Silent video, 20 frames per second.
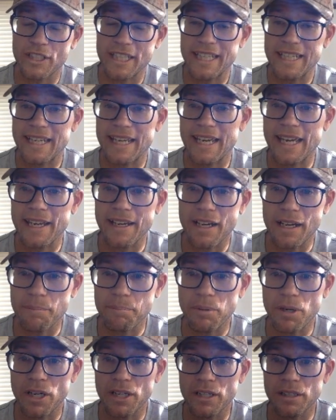can gang
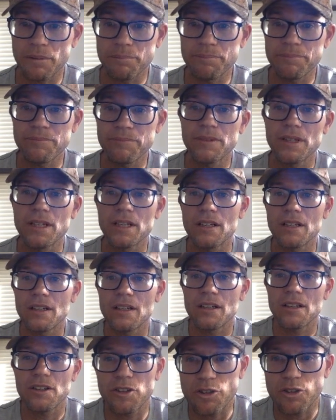up on them,
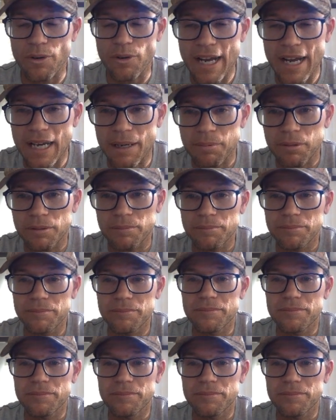grab them,